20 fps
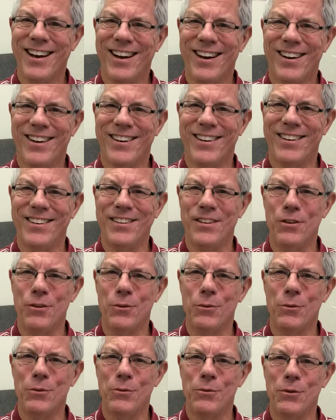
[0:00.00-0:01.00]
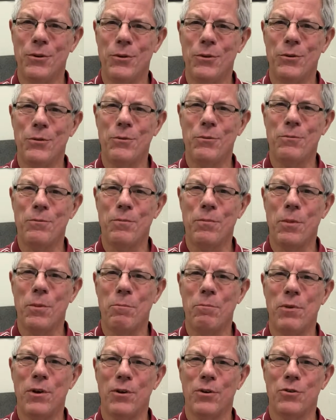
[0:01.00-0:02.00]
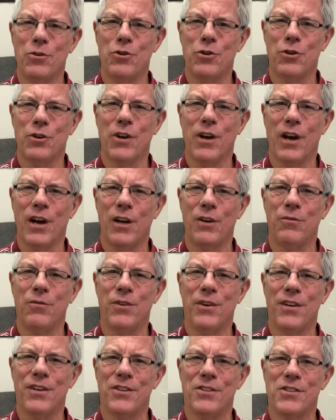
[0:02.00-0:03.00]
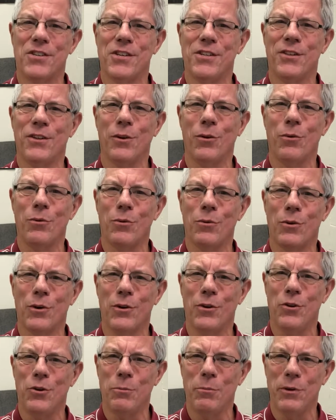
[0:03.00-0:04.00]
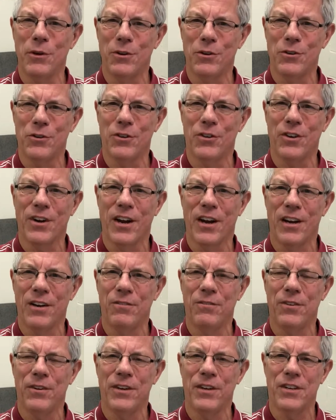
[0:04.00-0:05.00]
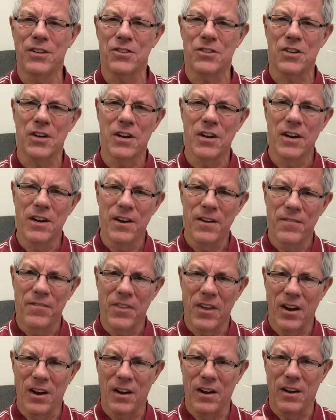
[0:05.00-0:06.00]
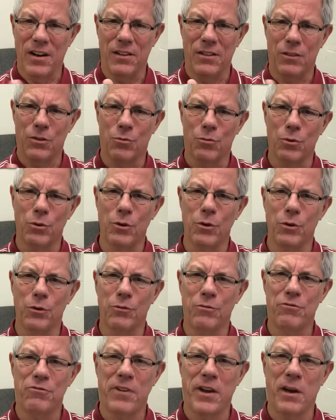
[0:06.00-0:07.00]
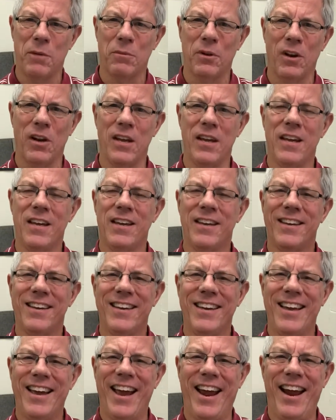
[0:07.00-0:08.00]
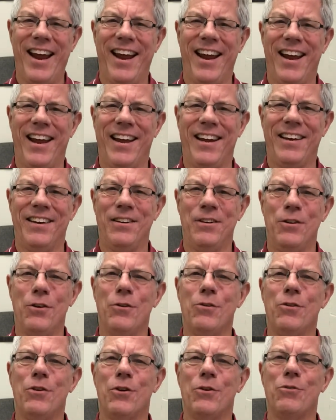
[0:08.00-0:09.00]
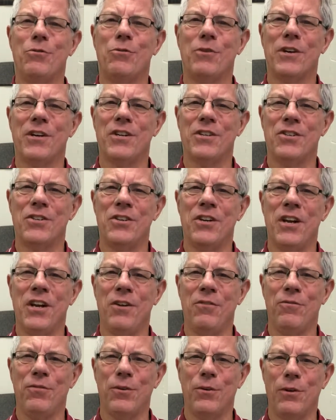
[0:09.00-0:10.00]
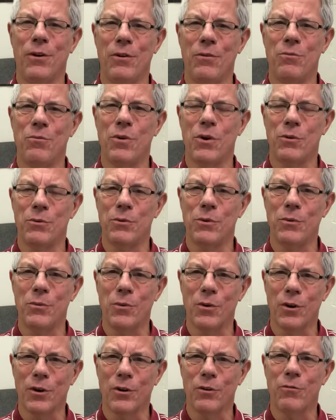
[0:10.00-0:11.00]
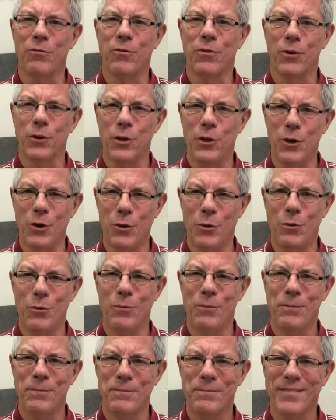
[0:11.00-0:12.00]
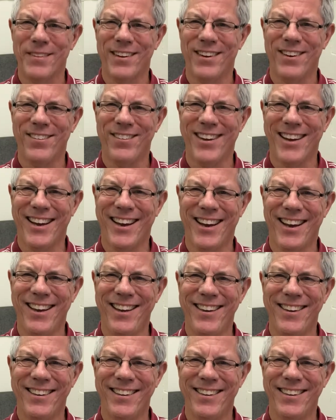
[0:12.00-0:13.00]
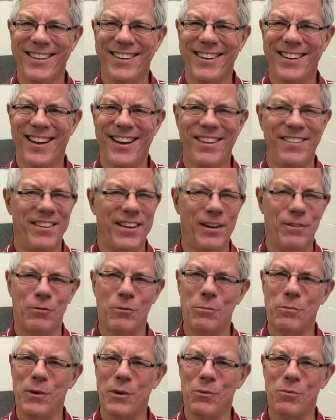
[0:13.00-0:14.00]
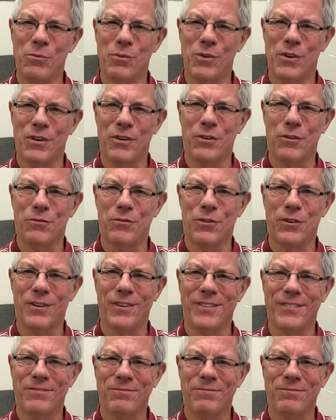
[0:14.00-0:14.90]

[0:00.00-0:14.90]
Uh, you, you build your confidence in the Lord. You build your confidence uh, through your family and you do what is needful and what will work for you. Okay? And that will be wonderful.